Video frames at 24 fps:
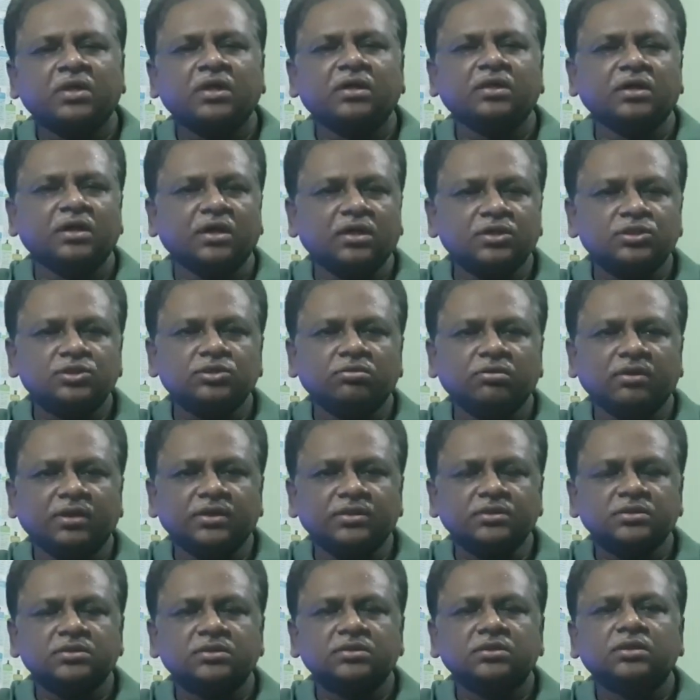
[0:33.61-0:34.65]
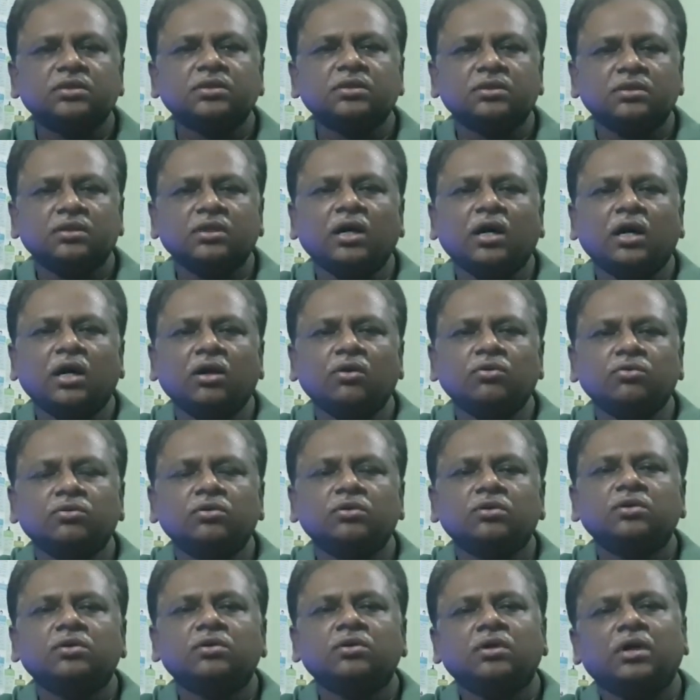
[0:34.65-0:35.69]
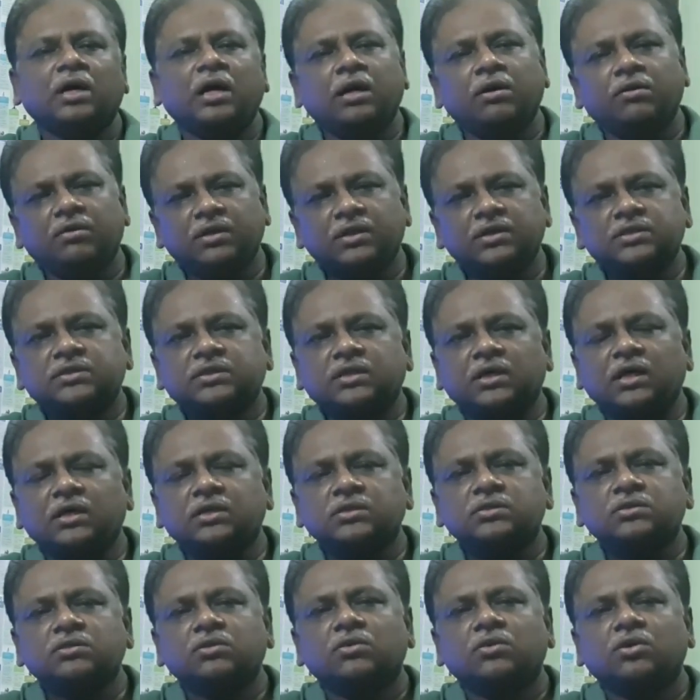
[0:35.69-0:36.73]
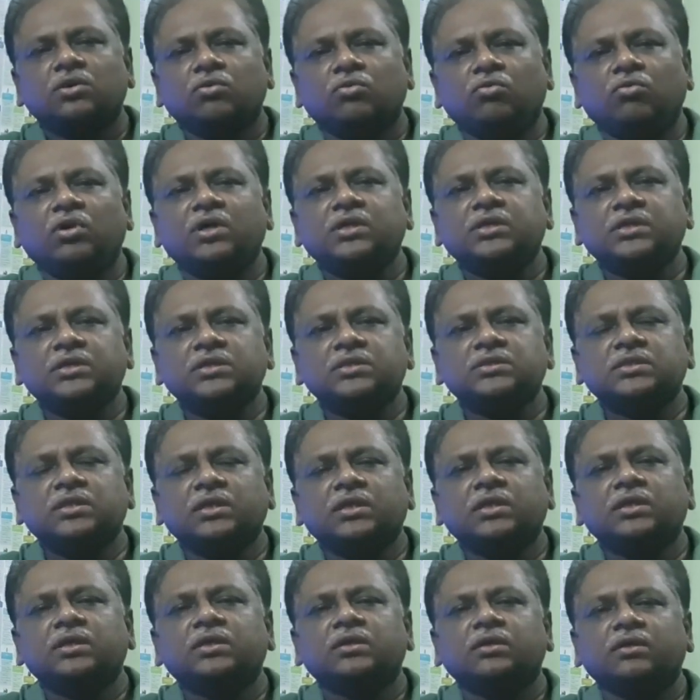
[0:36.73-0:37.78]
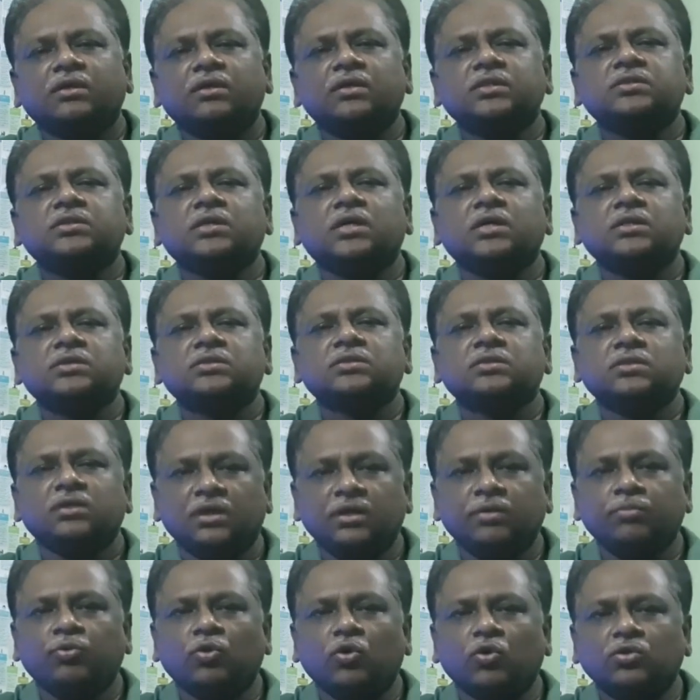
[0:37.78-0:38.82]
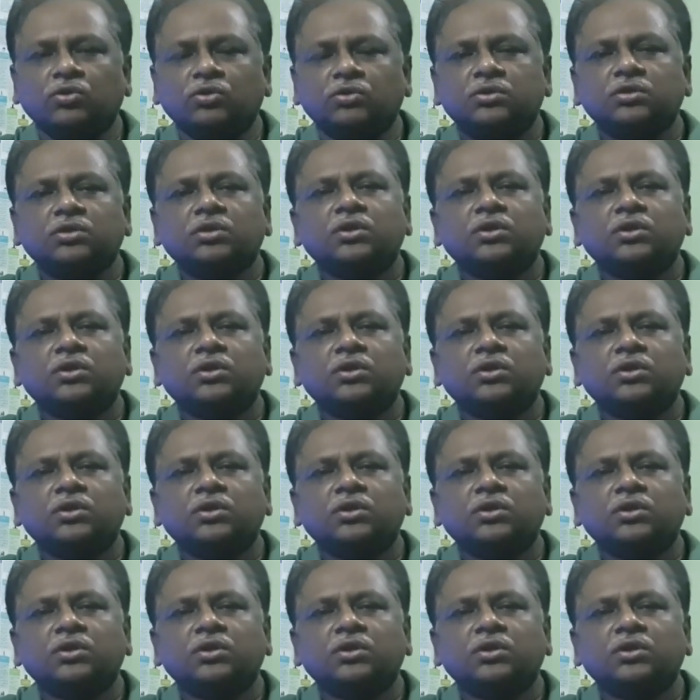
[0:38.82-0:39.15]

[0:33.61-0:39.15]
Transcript: Dear students, now I will discuss what is a research report.